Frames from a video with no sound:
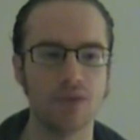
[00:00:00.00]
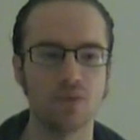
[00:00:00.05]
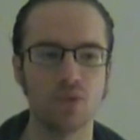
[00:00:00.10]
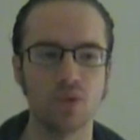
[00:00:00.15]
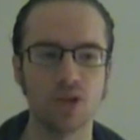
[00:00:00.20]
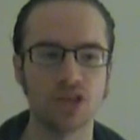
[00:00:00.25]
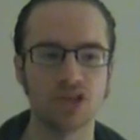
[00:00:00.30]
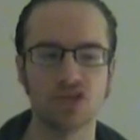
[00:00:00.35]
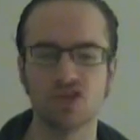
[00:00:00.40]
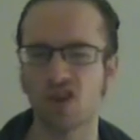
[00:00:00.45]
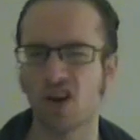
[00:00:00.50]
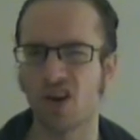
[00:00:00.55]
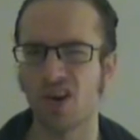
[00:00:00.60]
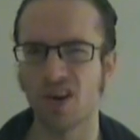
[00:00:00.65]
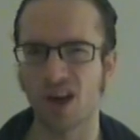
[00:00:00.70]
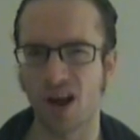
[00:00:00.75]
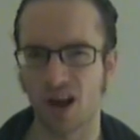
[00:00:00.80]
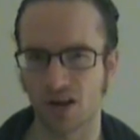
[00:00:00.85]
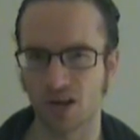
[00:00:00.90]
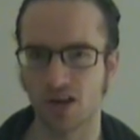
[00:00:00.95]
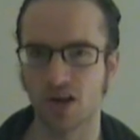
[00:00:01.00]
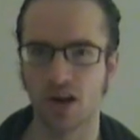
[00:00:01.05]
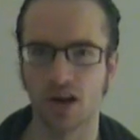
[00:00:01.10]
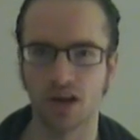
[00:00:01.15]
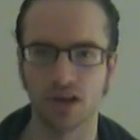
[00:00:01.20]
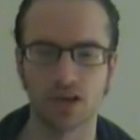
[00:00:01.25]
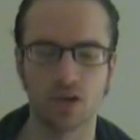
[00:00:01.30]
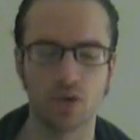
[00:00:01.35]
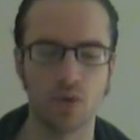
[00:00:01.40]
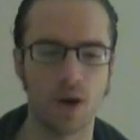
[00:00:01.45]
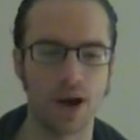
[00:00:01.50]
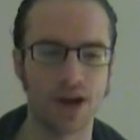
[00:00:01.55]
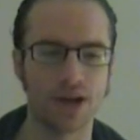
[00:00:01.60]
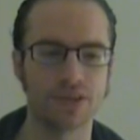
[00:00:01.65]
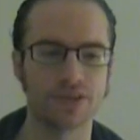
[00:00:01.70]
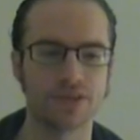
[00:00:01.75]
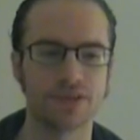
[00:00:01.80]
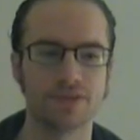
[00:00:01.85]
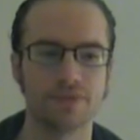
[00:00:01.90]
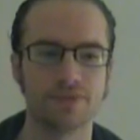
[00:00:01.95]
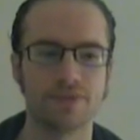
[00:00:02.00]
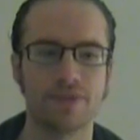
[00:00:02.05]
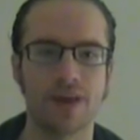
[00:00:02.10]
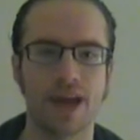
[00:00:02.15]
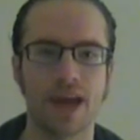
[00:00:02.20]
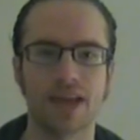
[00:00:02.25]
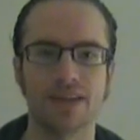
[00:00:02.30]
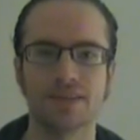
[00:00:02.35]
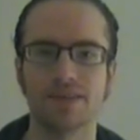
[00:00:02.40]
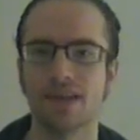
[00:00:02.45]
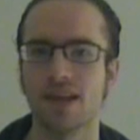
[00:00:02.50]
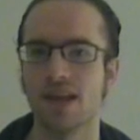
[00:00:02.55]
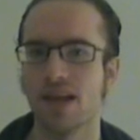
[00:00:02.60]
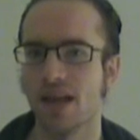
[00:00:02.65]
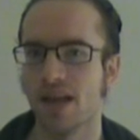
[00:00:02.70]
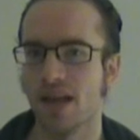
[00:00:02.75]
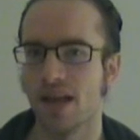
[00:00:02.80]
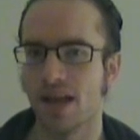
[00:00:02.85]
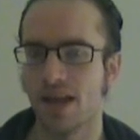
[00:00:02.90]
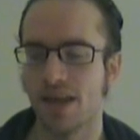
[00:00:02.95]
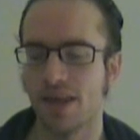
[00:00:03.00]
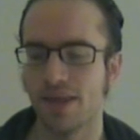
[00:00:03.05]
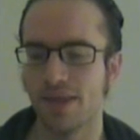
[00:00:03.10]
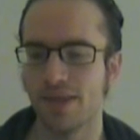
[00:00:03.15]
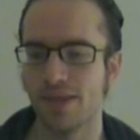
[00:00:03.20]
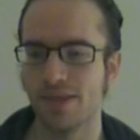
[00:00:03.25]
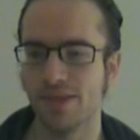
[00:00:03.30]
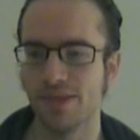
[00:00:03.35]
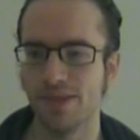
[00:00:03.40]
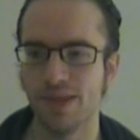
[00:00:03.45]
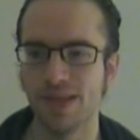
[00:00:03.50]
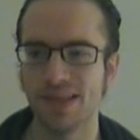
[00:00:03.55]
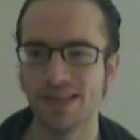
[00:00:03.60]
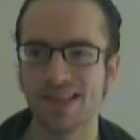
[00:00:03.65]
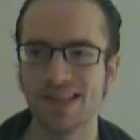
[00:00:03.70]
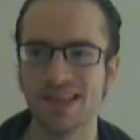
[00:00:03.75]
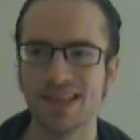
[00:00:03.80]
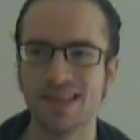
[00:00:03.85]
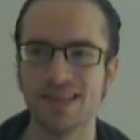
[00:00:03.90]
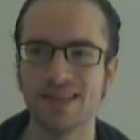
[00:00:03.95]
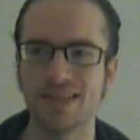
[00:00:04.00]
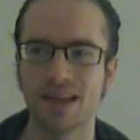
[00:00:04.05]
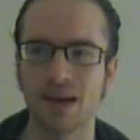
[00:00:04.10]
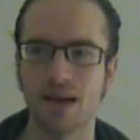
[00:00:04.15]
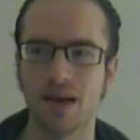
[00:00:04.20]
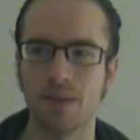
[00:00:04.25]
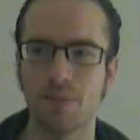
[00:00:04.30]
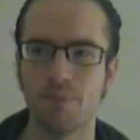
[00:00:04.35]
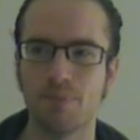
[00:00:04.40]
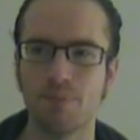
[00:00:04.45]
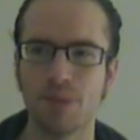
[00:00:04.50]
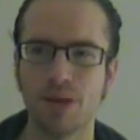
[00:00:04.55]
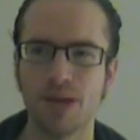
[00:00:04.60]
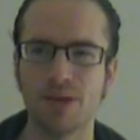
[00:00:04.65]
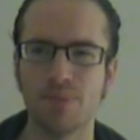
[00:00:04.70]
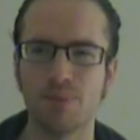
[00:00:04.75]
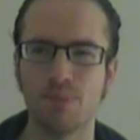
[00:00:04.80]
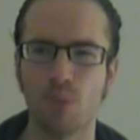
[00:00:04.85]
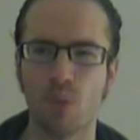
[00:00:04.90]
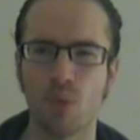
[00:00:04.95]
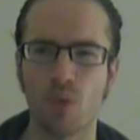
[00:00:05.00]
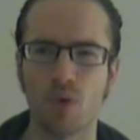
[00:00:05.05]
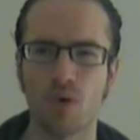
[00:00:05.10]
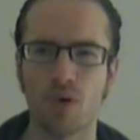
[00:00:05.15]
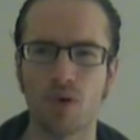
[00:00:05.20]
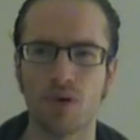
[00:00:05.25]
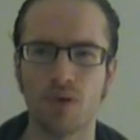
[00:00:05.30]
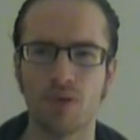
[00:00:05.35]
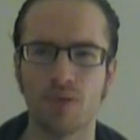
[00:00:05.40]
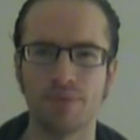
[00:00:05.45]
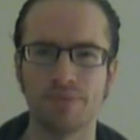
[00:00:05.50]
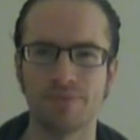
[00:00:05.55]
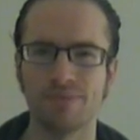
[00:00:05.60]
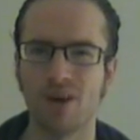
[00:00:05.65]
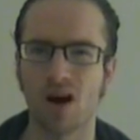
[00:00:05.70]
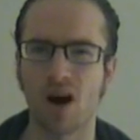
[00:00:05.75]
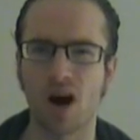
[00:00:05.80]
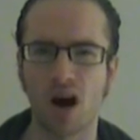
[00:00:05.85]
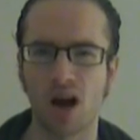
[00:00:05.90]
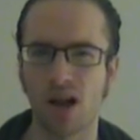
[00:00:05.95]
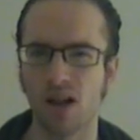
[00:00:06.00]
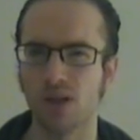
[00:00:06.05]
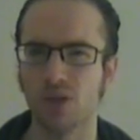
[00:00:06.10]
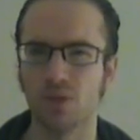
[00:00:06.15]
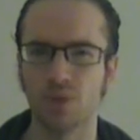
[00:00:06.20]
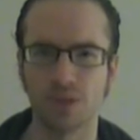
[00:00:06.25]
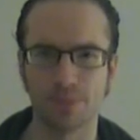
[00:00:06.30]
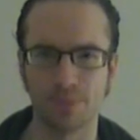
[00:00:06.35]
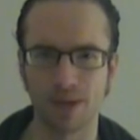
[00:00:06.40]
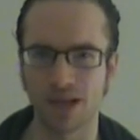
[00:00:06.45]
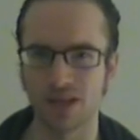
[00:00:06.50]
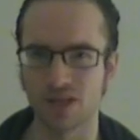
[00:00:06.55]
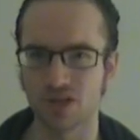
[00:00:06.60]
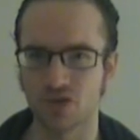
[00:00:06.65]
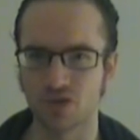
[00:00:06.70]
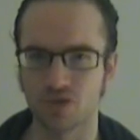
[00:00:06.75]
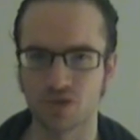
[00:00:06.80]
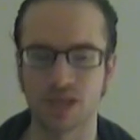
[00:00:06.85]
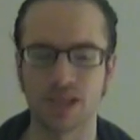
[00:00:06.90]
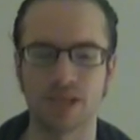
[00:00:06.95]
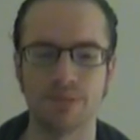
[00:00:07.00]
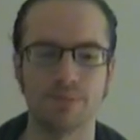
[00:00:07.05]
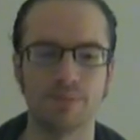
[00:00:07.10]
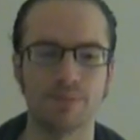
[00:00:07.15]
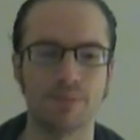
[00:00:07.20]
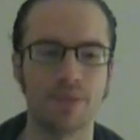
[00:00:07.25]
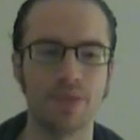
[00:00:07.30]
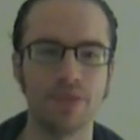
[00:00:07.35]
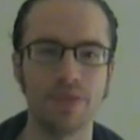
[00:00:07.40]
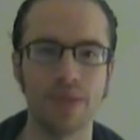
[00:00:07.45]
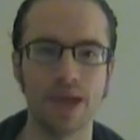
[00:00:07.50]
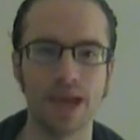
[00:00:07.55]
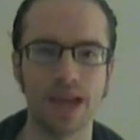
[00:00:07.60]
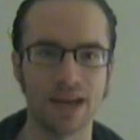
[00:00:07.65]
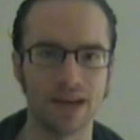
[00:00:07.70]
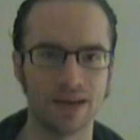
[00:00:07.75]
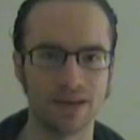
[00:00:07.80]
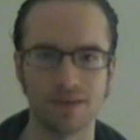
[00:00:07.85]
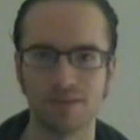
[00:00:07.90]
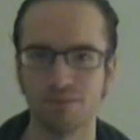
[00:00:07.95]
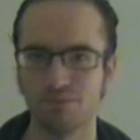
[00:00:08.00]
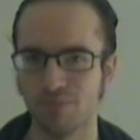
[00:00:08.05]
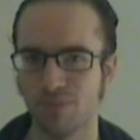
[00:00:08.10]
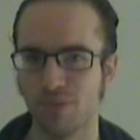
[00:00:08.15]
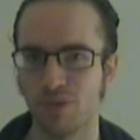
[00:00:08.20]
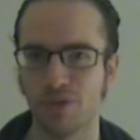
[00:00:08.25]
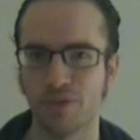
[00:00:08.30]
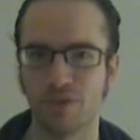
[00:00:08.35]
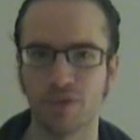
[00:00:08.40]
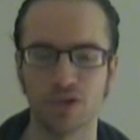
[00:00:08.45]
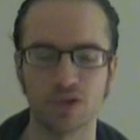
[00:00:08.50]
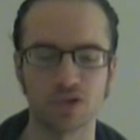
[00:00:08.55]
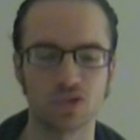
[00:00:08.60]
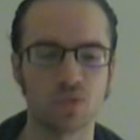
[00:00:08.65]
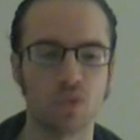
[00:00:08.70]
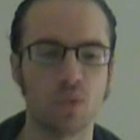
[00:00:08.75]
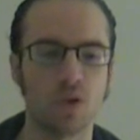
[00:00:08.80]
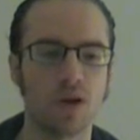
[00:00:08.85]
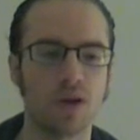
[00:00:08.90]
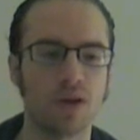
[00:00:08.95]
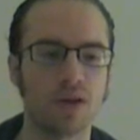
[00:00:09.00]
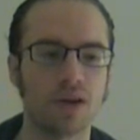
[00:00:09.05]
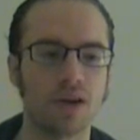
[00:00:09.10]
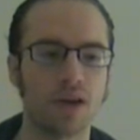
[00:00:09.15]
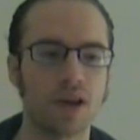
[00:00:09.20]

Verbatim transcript: which are not cut quite as fast. This is a bit more Hollywood mainstream than the first one